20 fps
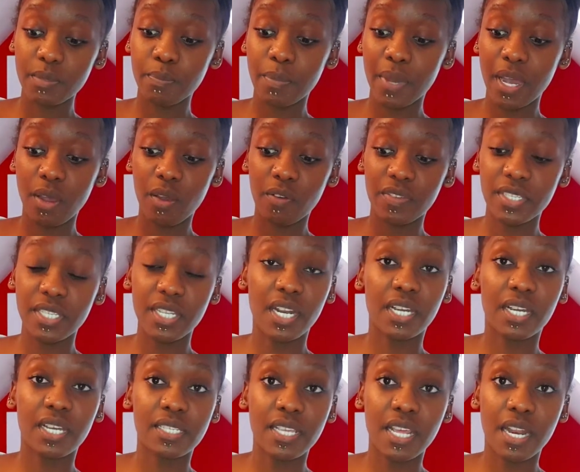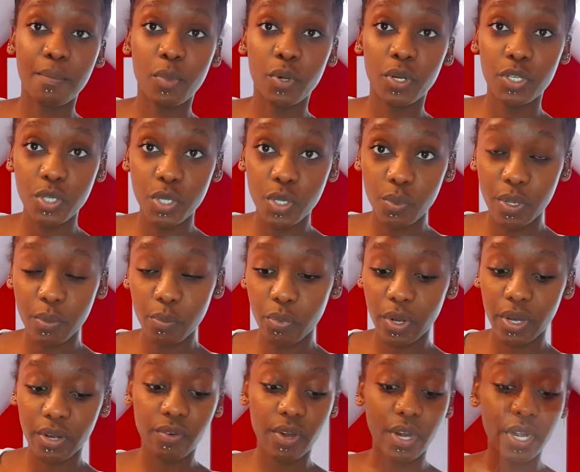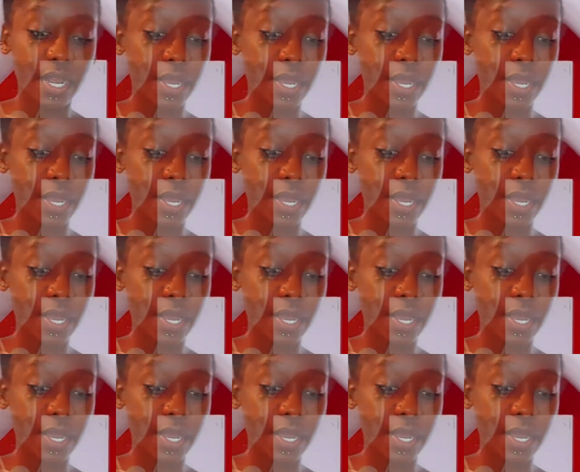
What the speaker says: but obviously, like I said, I'm on a 2-week break right